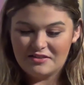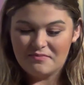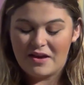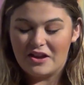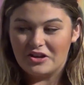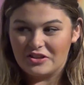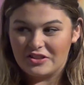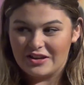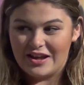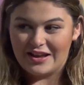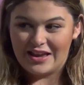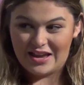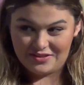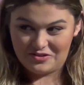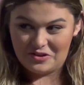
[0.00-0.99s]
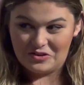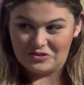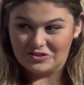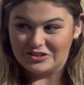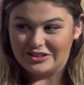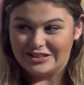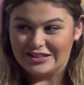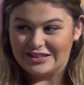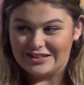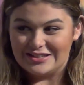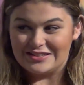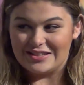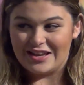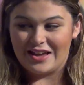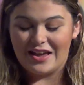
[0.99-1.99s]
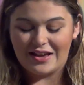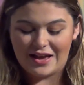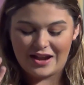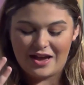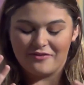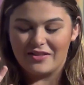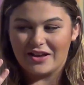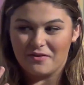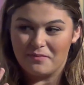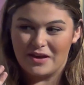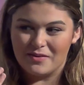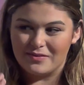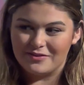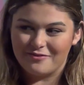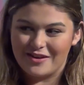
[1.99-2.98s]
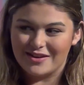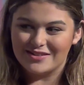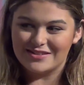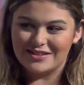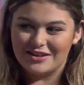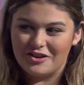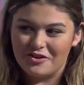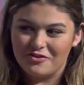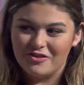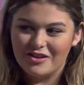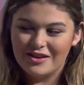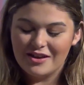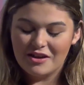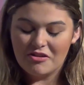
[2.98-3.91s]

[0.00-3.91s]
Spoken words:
better than I can the older because I kind of have like a baby face, you know.